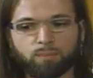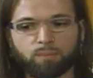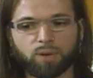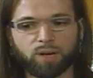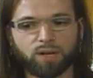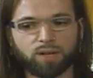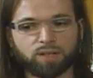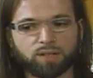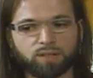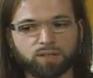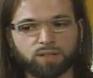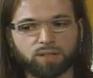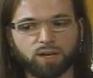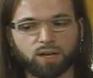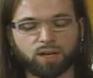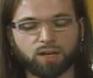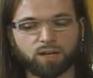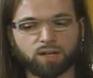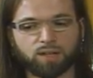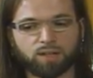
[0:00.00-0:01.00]
But
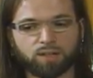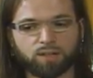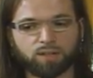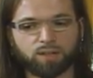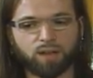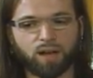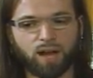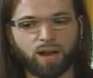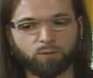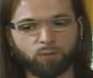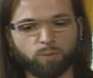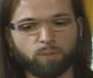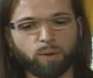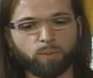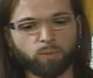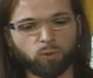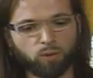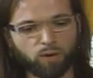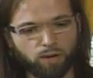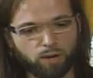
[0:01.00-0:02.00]
I
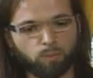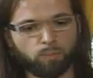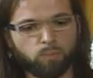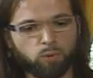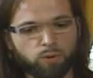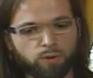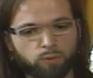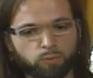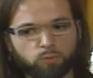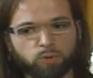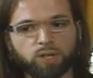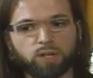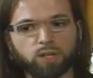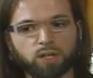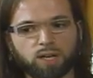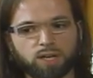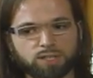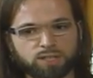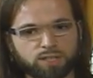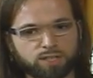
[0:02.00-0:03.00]
remember at a point
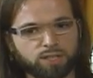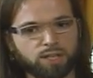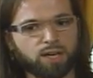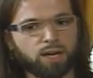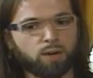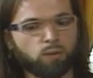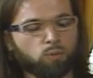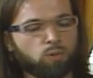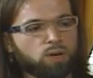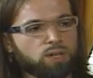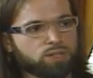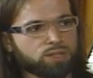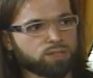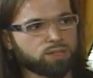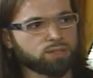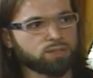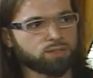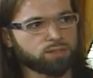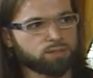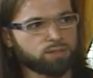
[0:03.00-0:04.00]
realizing that I
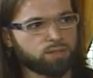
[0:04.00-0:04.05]
wasn't,